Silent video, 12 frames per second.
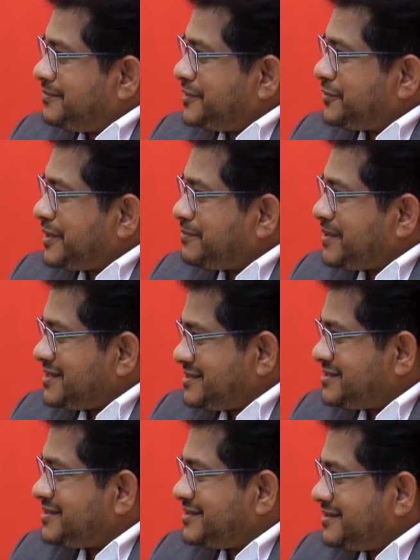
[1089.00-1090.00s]
During
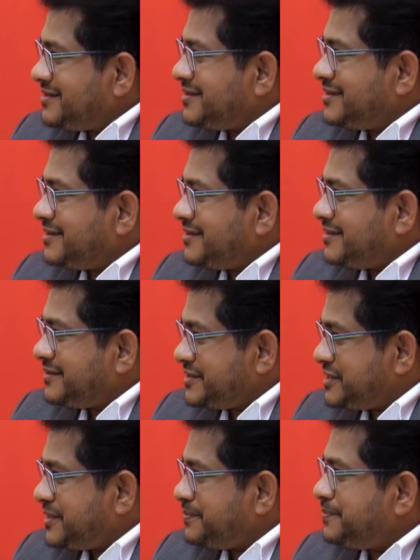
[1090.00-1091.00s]
past
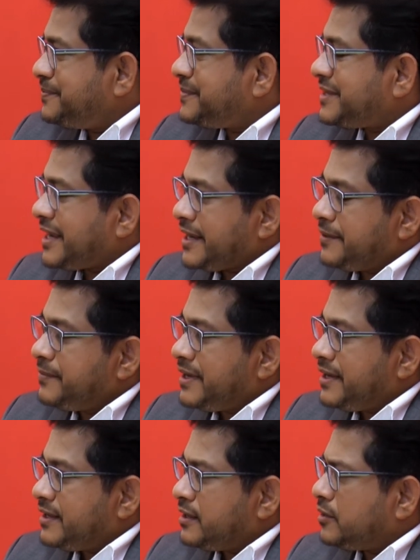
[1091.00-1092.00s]
regime time,
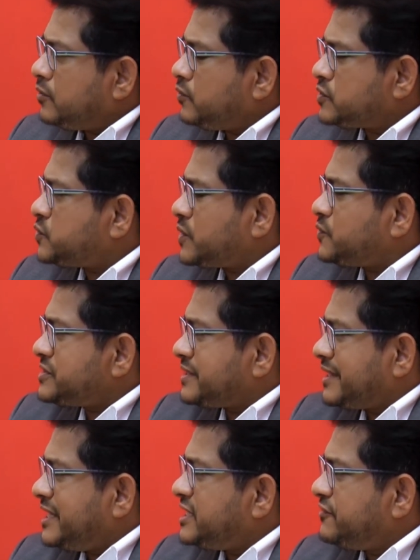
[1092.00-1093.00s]
and what was the
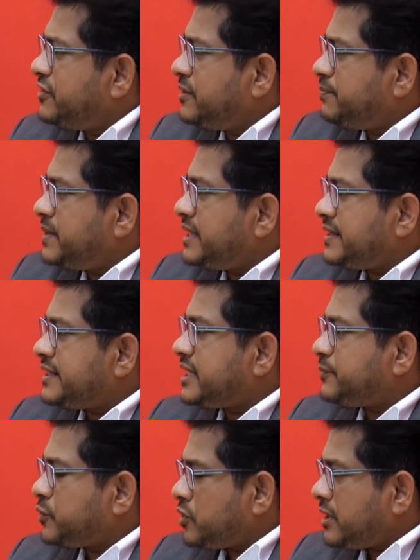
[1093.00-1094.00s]
key development at the
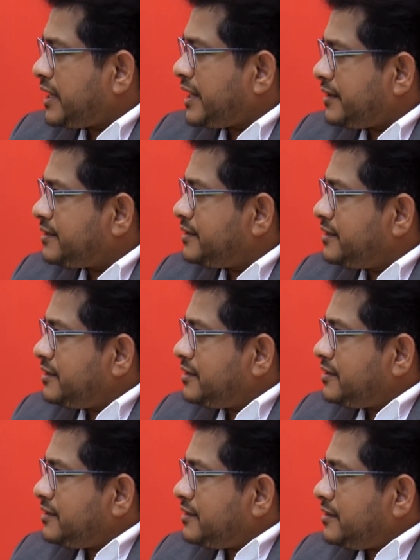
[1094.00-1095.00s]
time you all had?
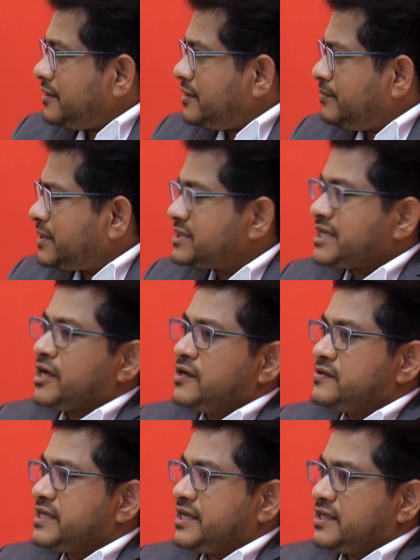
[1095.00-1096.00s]
Because I
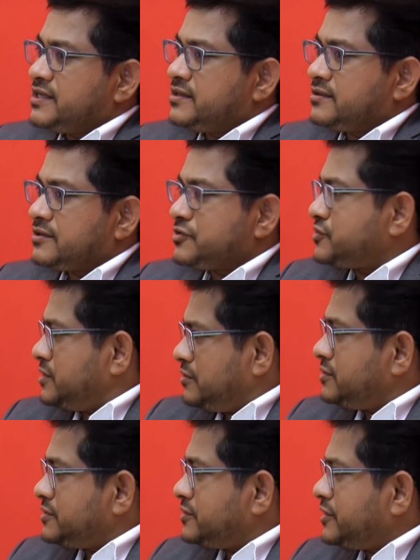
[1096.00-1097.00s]
have another question
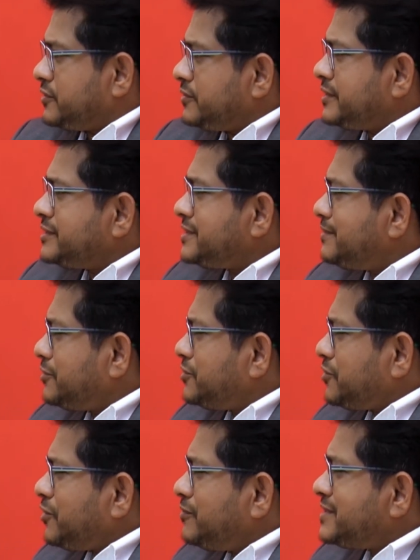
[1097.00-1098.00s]
also. The tea board
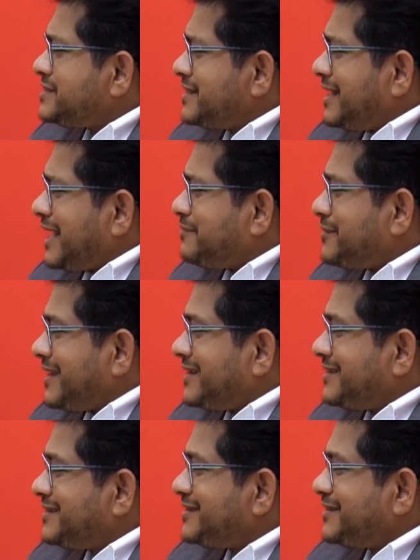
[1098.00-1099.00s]
always in the limelight